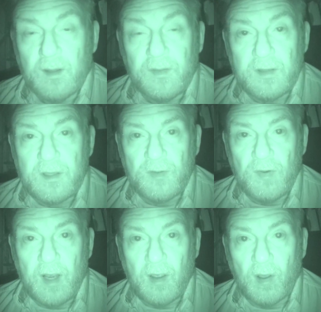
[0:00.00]
This is
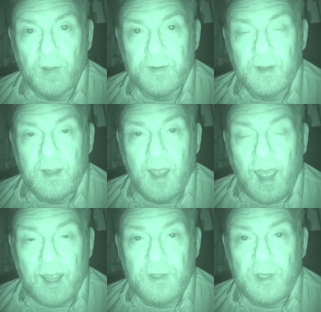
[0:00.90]
really odd.
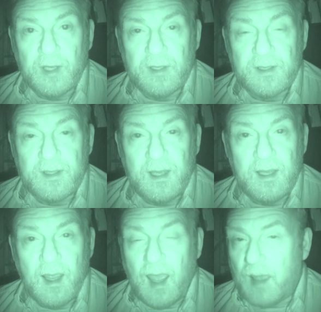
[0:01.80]
As you can see,